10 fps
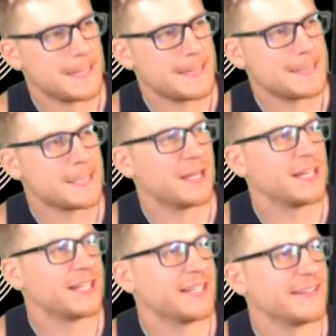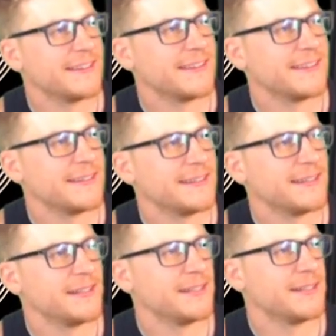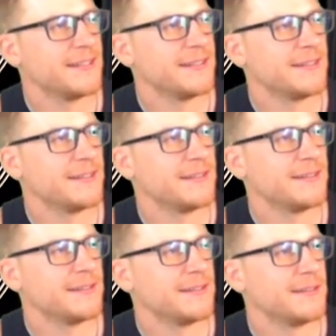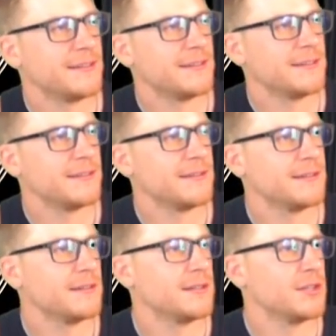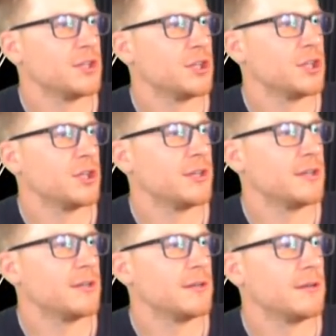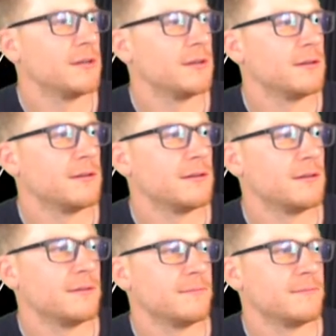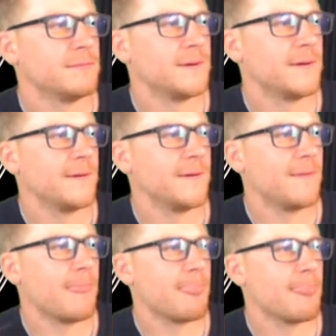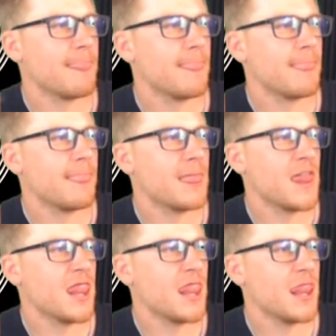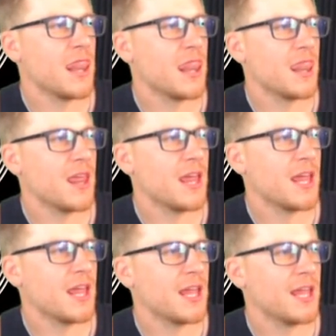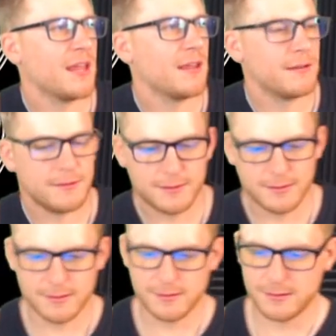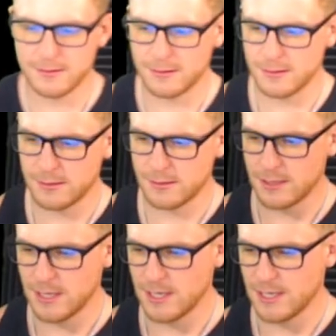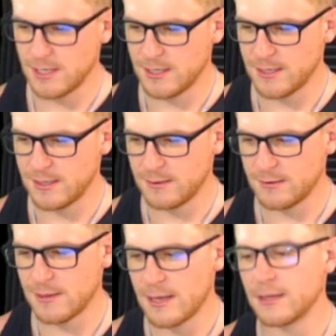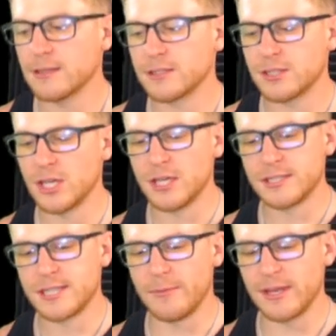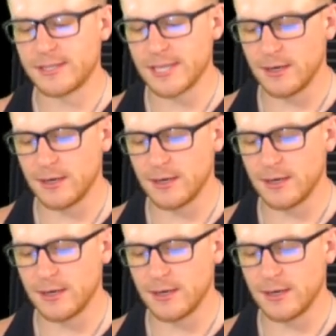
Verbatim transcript: And the correct answer is Kamina from Gurren Lagann. If you've ever seen Gurren Lagann, please do watch Kill la Kill. There's naked men in it. They're shown on a pedestal. Tell me, well, tell,